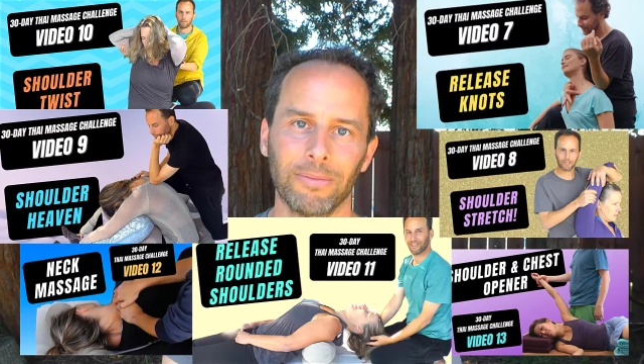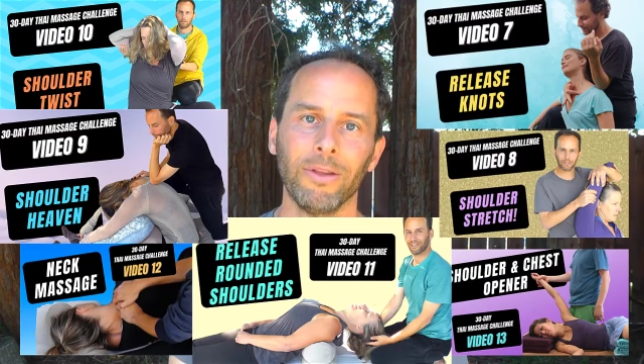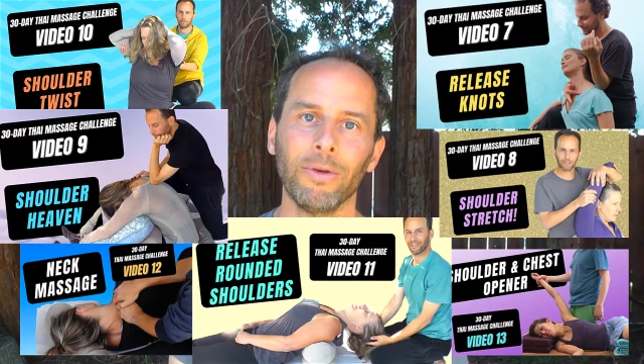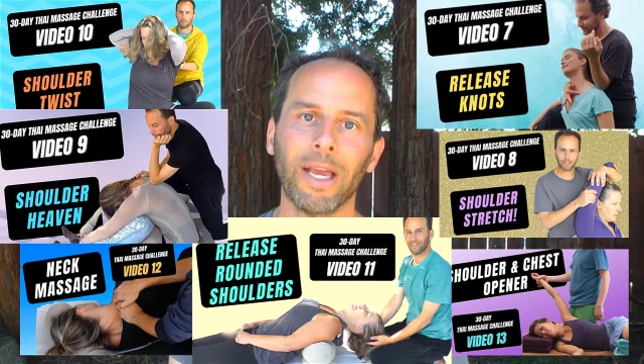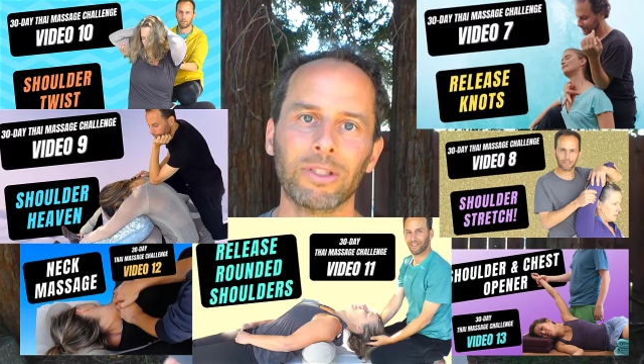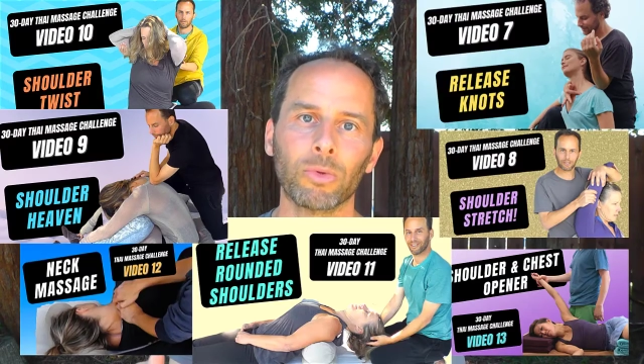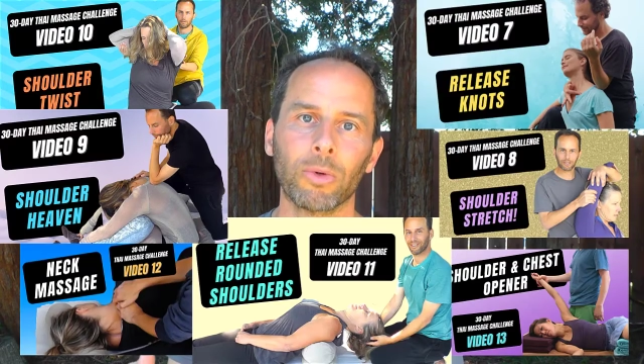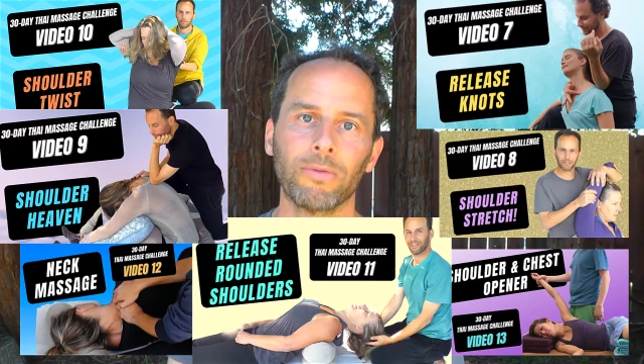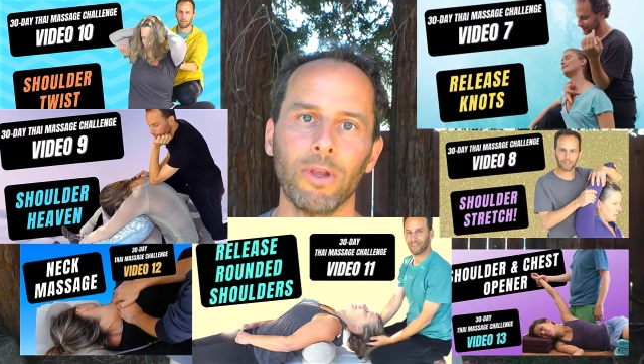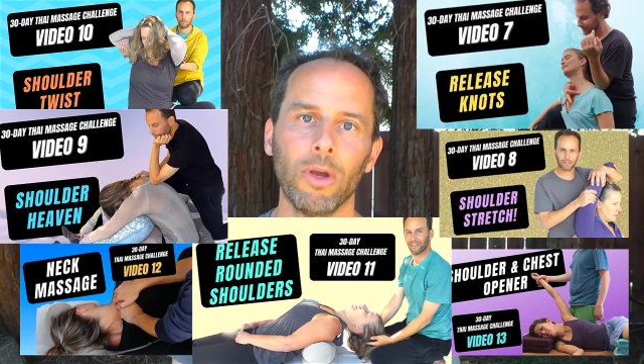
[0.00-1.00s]
you get to
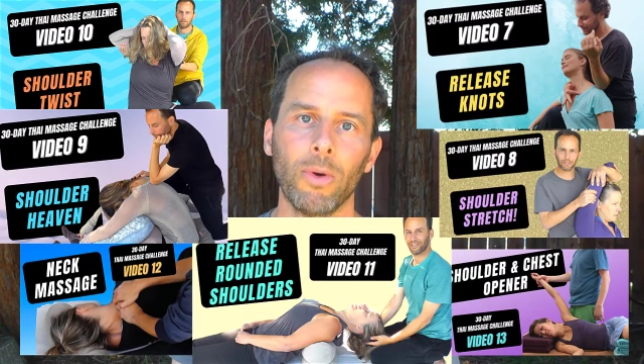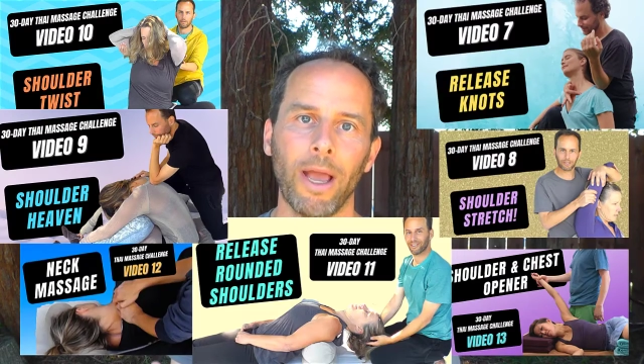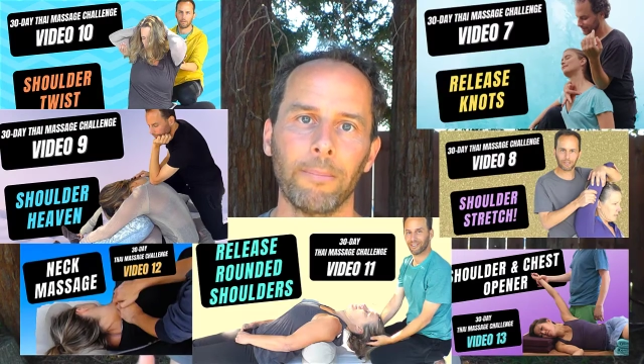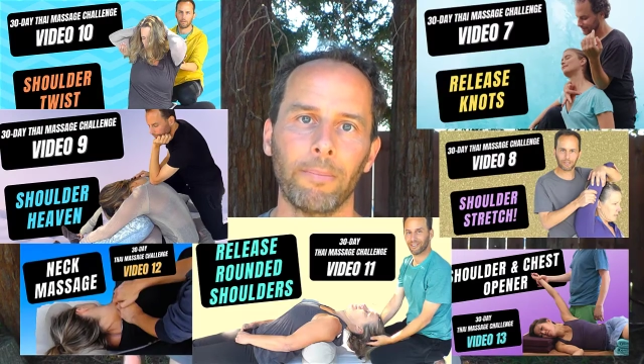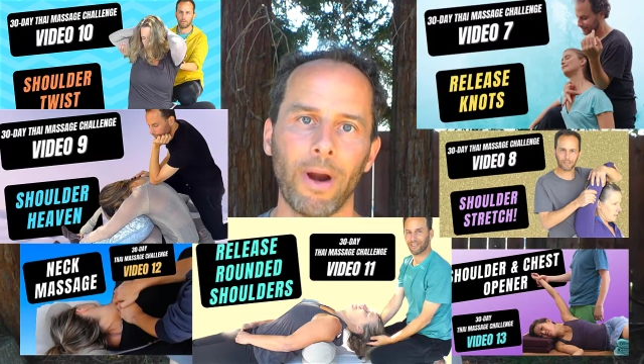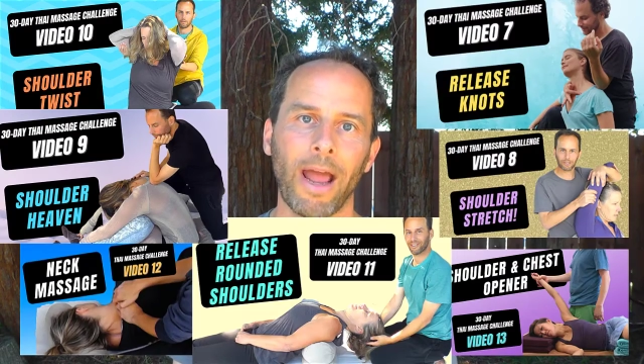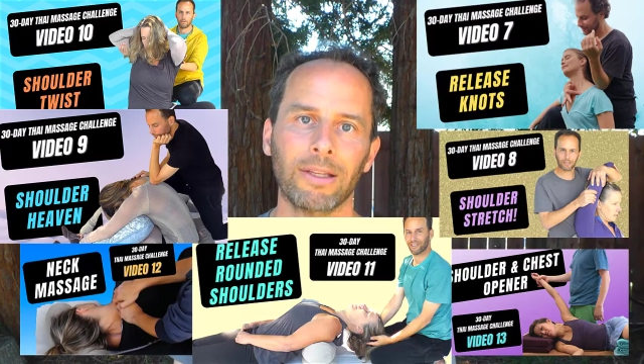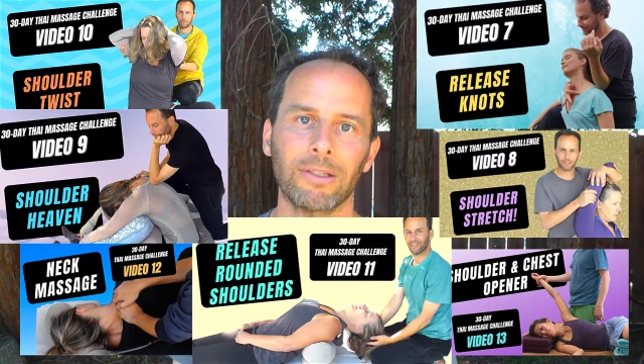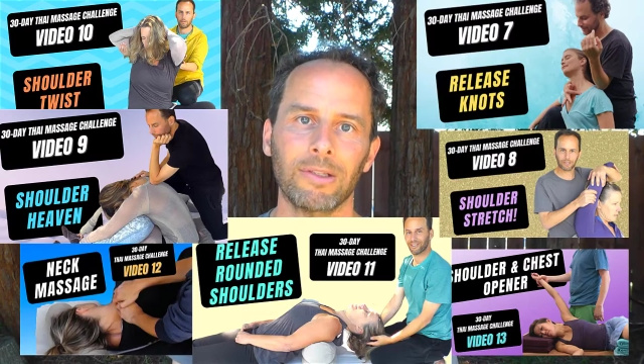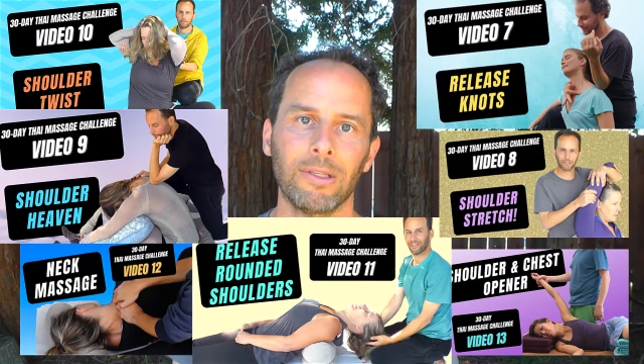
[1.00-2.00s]
review and
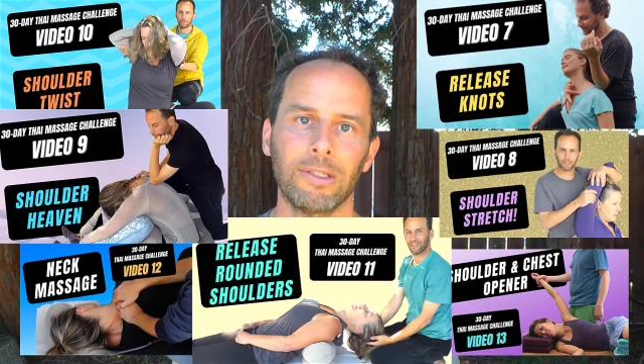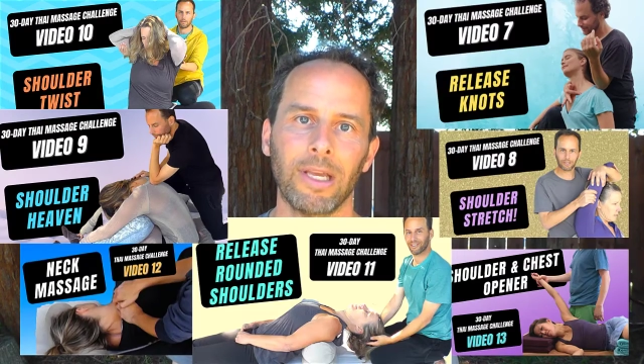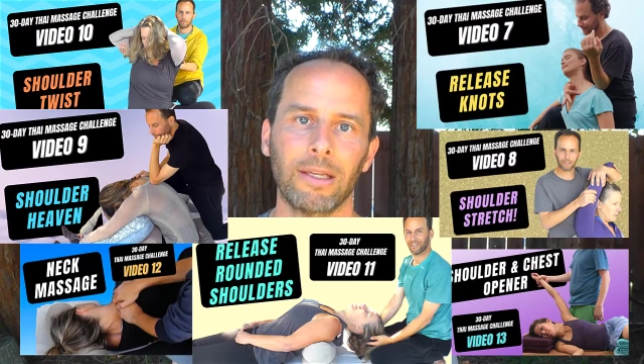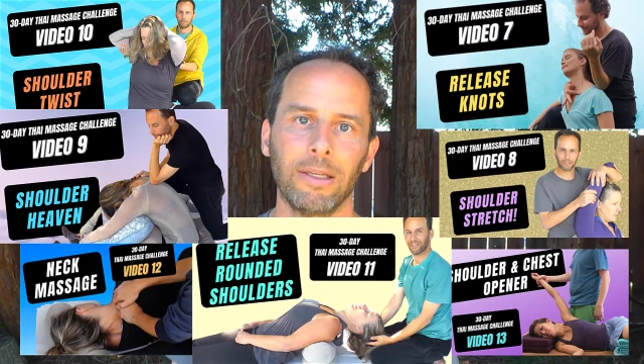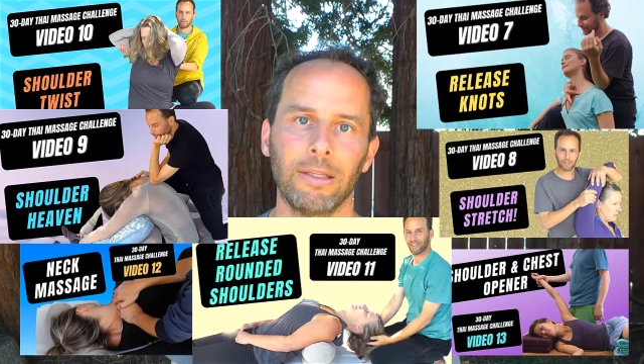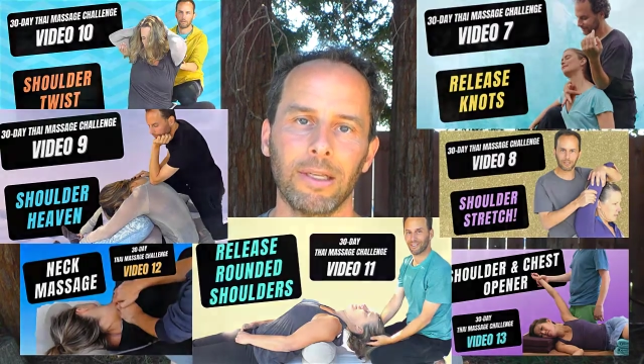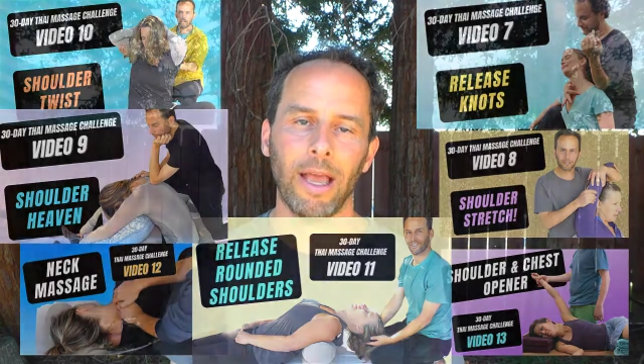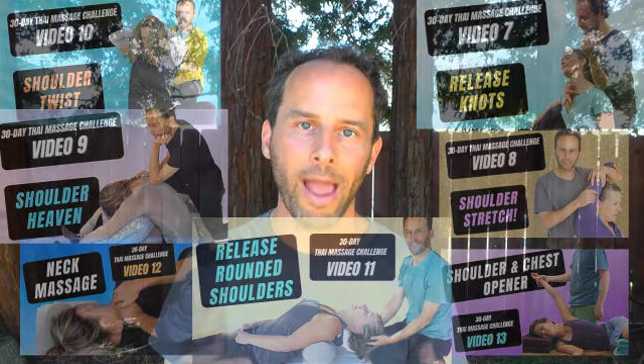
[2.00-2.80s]
practice these techniques